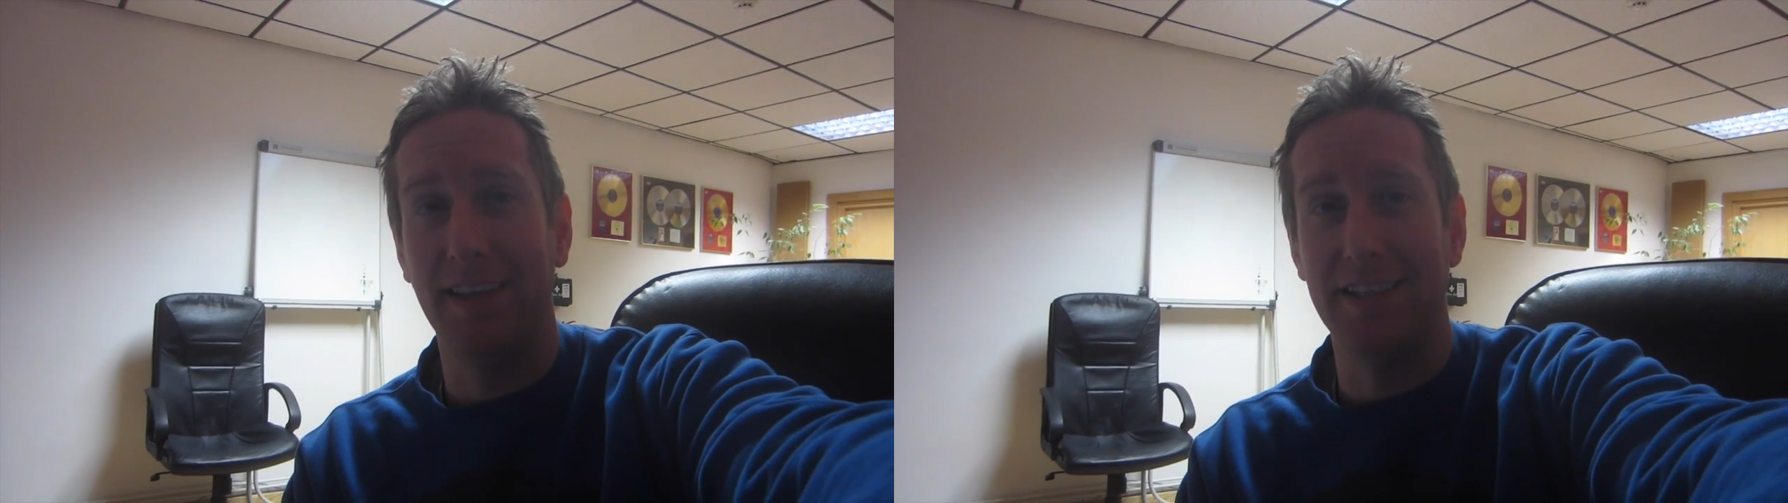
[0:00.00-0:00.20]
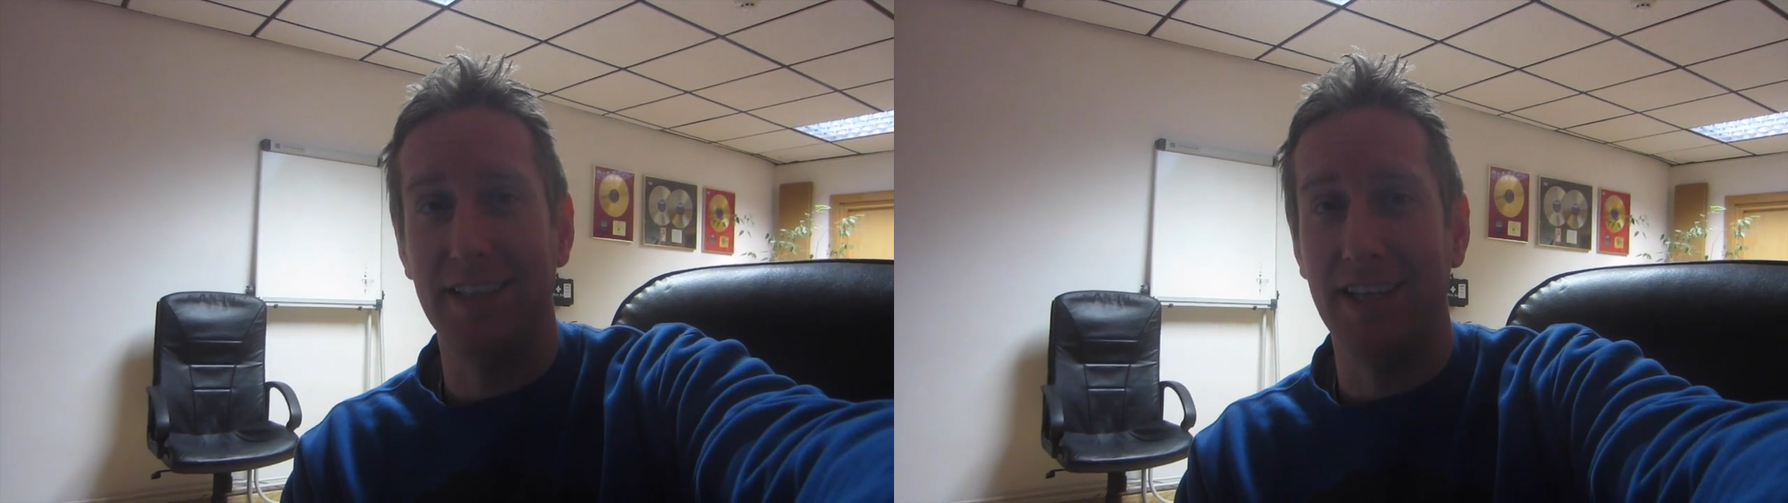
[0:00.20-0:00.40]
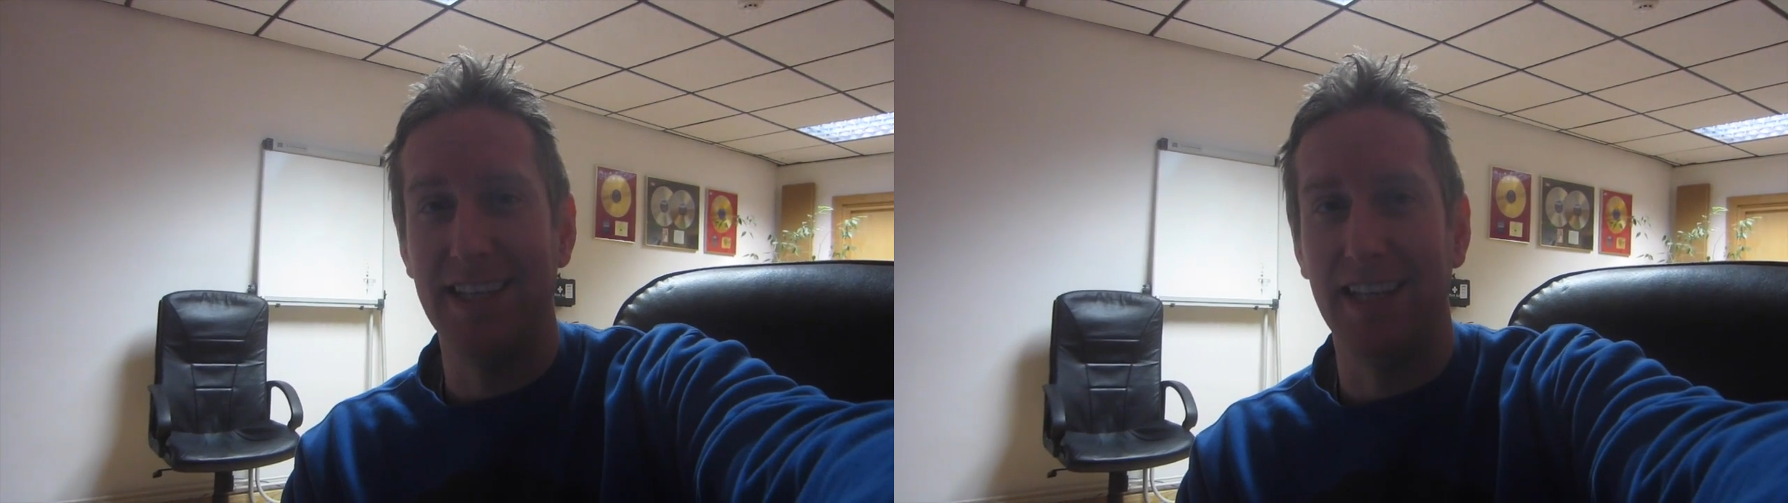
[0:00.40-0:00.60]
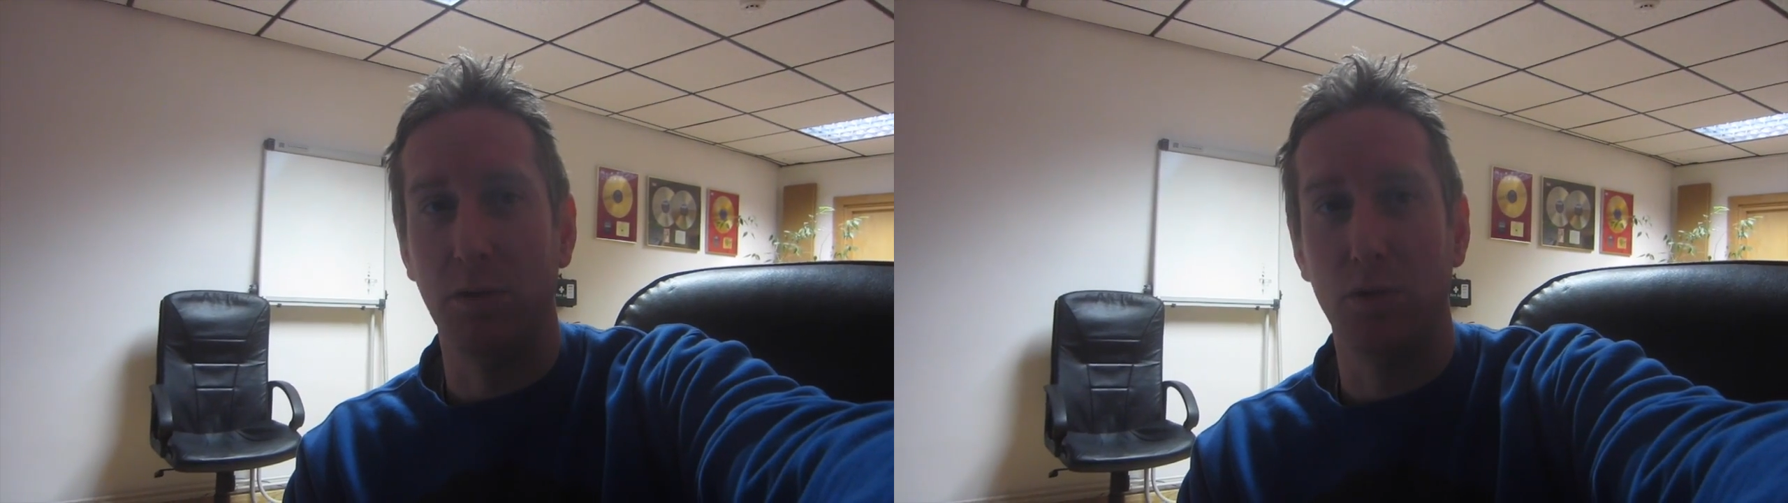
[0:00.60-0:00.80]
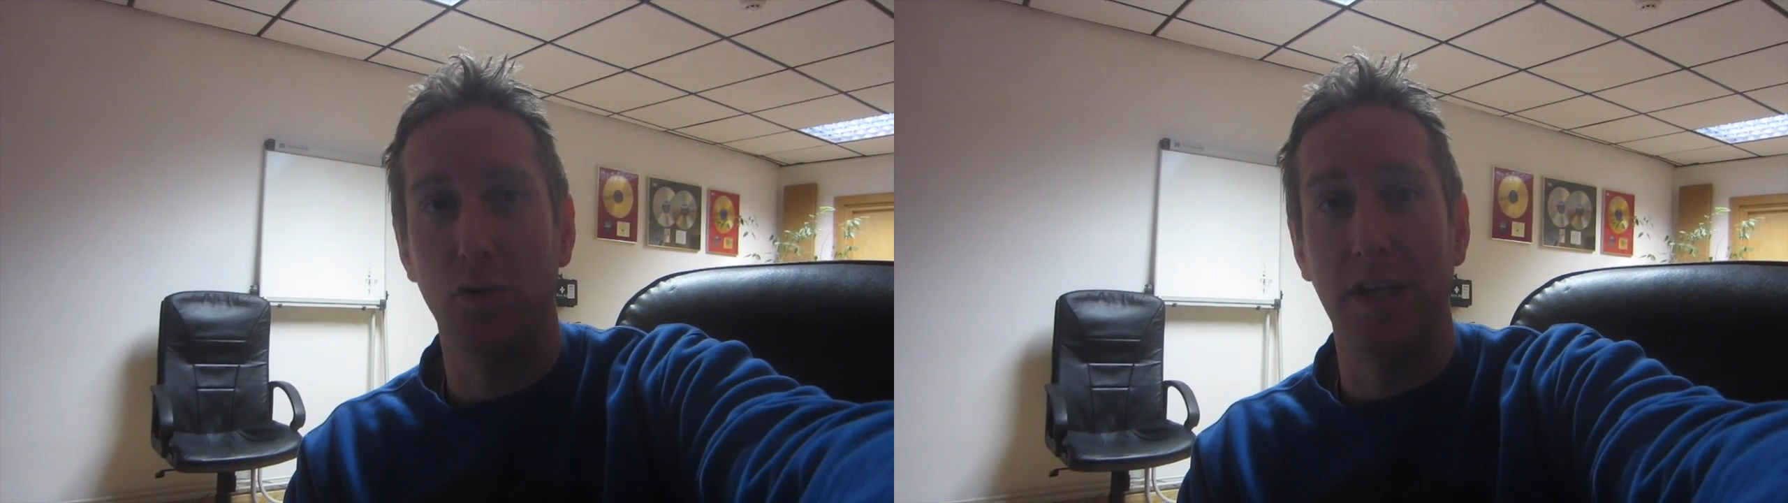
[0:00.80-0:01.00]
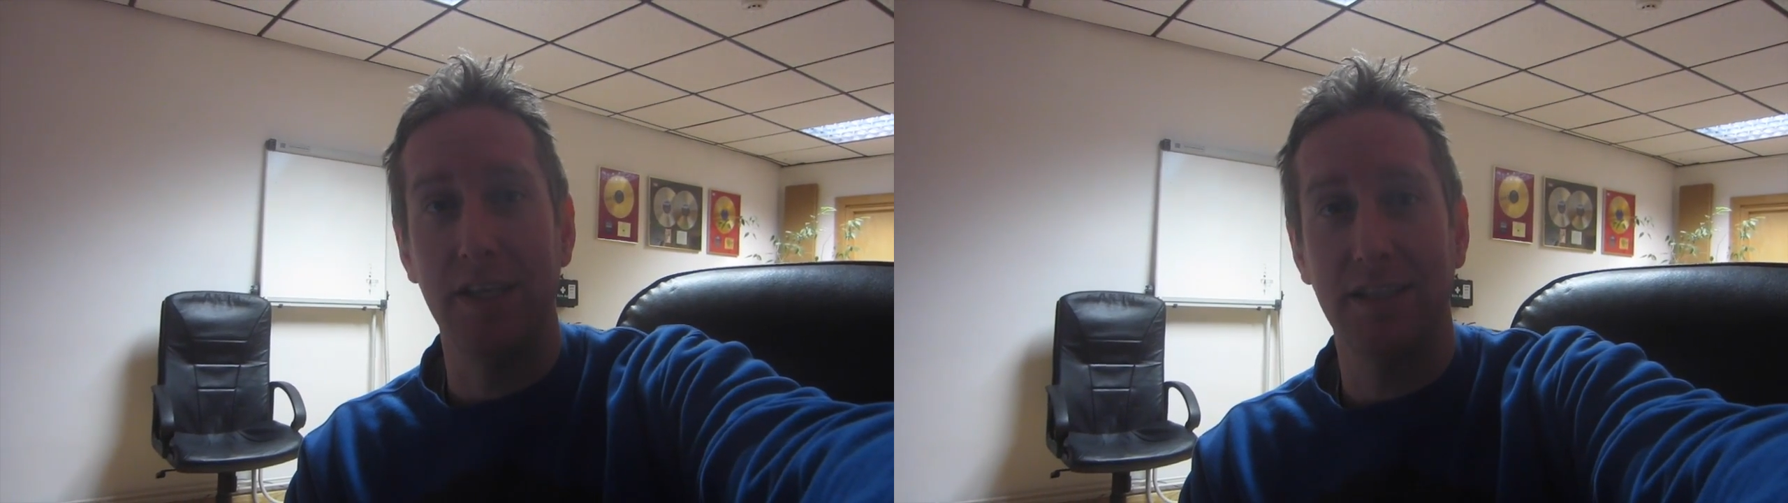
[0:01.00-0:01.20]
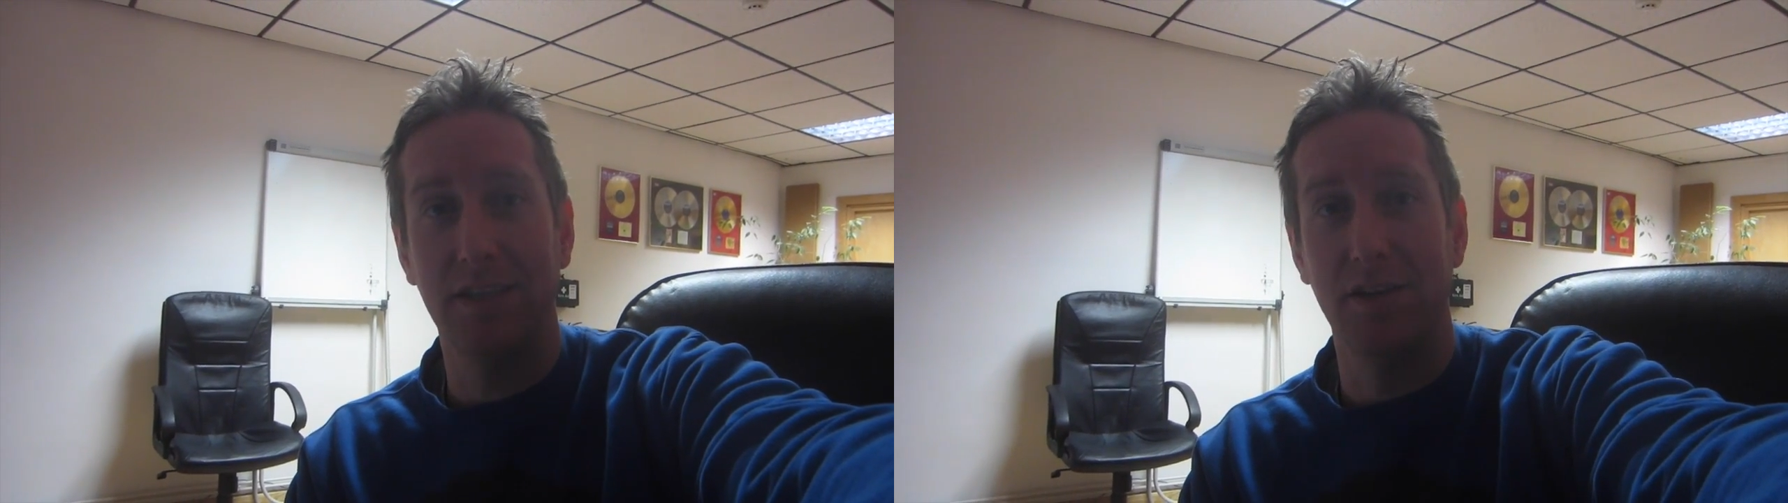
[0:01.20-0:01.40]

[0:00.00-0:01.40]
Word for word: as a little treat